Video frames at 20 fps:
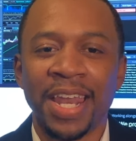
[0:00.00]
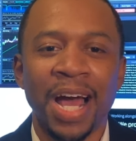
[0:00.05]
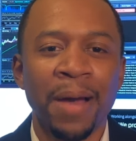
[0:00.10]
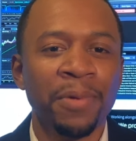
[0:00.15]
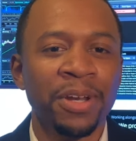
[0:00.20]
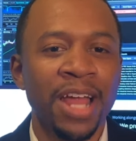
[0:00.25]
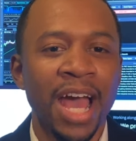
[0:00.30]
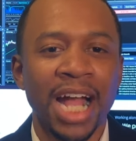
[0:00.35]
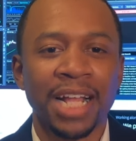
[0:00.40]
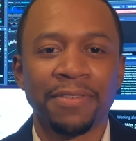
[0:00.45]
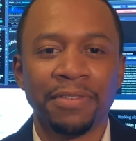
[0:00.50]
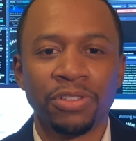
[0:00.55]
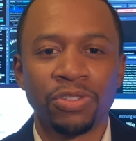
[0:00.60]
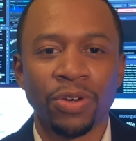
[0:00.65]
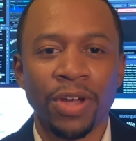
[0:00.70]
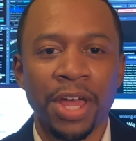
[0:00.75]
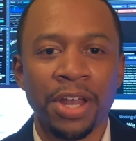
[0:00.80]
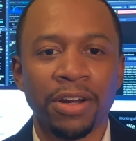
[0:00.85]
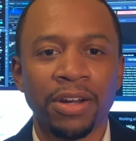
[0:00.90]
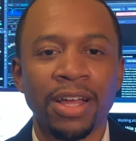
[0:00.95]
and I'm an active
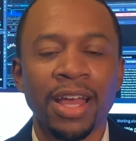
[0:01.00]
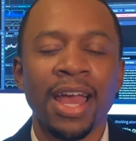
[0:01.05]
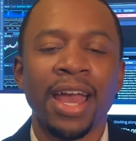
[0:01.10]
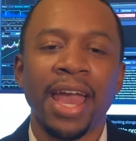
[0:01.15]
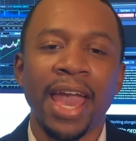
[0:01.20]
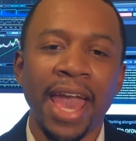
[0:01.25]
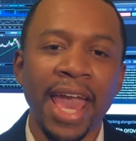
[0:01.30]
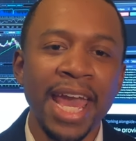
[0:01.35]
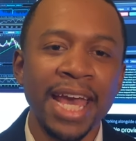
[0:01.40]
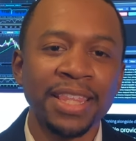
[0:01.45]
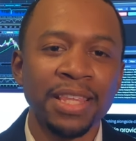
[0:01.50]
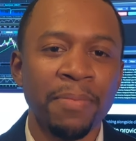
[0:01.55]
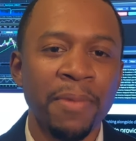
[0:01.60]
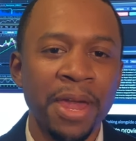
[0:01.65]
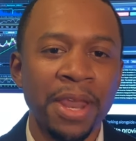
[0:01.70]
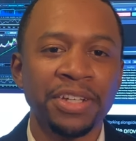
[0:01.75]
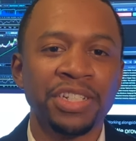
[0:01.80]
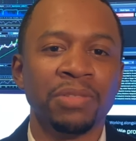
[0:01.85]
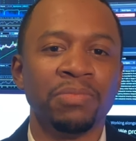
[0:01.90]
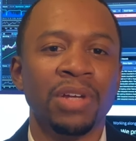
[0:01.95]
trader and the
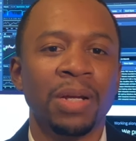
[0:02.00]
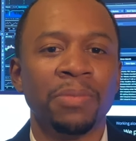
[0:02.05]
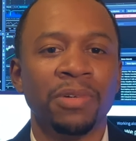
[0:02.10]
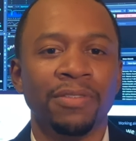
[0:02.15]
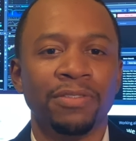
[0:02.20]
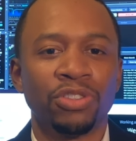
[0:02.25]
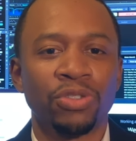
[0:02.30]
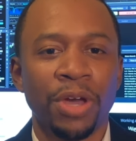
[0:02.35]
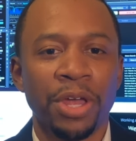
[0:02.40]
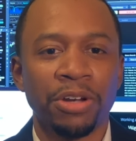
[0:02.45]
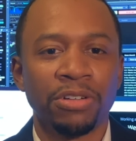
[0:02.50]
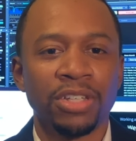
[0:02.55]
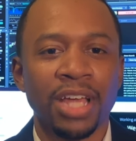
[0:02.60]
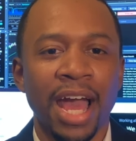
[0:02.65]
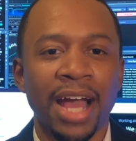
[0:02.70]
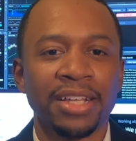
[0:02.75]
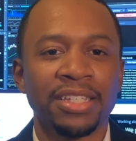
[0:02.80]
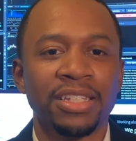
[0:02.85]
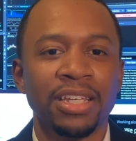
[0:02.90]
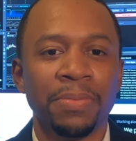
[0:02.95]
managing member of Trader
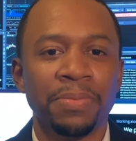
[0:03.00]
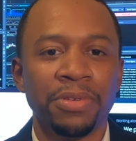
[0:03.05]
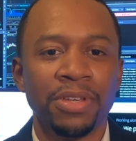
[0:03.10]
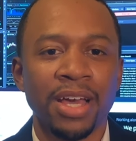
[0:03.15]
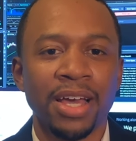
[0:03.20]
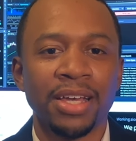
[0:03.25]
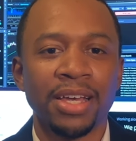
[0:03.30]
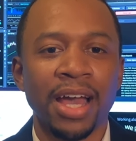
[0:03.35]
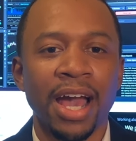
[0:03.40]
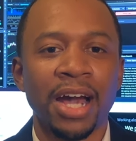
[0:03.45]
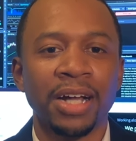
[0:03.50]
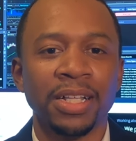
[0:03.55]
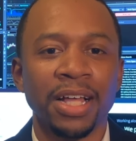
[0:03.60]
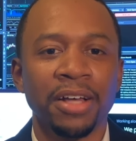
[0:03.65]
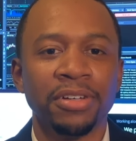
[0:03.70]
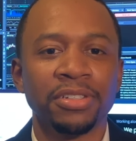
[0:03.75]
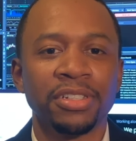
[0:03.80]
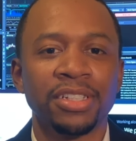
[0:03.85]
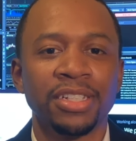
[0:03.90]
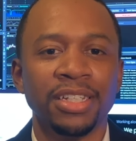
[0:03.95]
Tax CPA
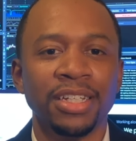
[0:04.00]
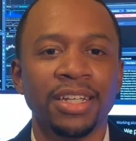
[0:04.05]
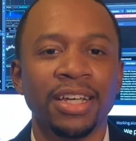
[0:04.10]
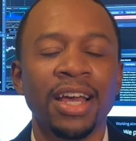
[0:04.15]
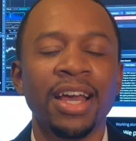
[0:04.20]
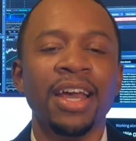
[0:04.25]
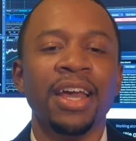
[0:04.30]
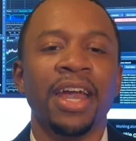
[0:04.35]
LLC,